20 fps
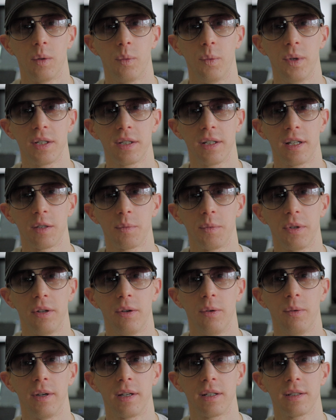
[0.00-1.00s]
which lets me
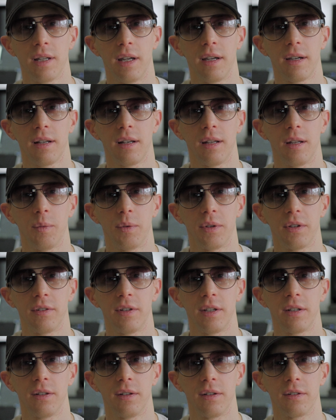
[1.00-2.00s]
know exactly when the
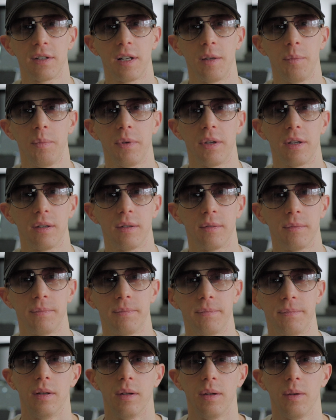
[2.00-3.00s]
signal is clipping.
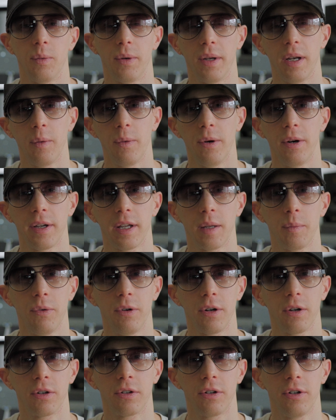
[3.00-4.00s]
When I work in
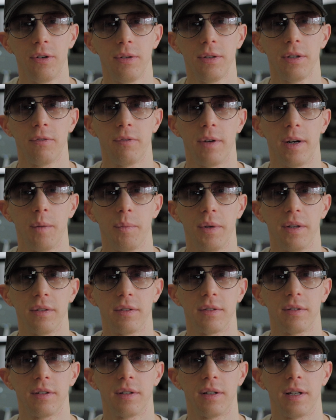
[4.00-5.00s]
more controlled
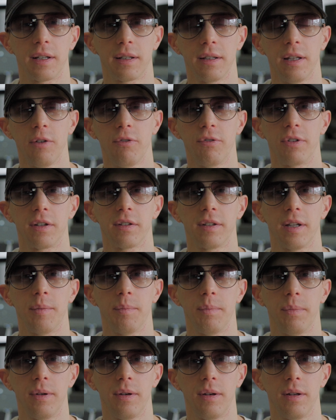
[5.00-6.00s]
environments, like now for
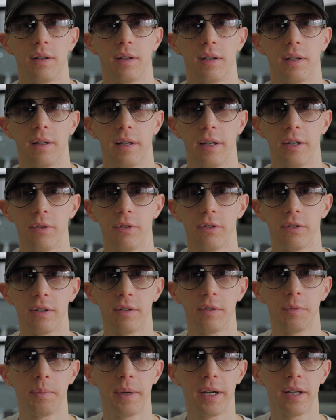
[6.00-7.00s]
example, I use
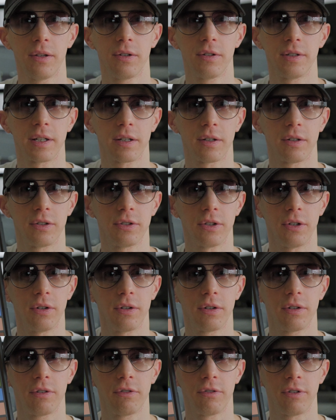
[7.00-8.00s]
this spider checker
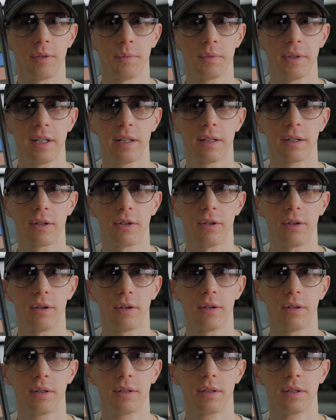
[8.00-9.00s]
chart from
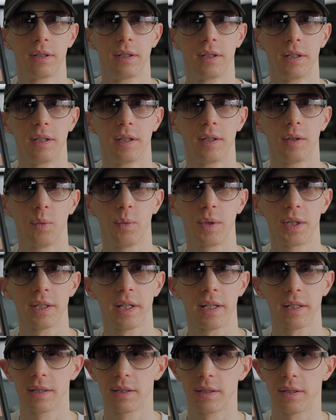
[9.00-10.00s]
Datacolor, which
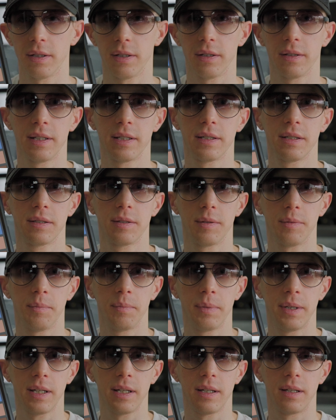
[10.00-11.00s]
has this
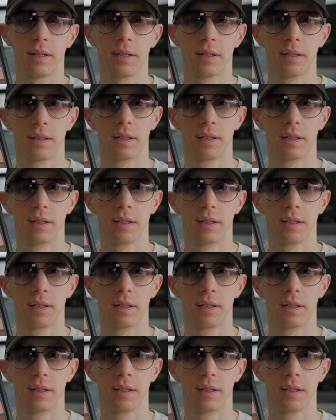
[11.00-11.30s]
big